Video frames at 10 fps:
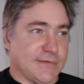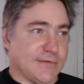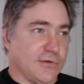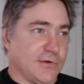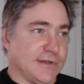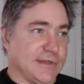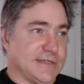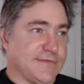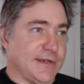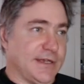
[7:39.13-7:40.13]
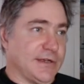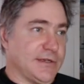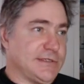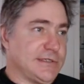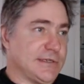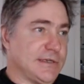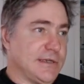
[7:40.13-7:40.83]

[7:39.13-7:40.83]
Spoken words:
I recorded these videos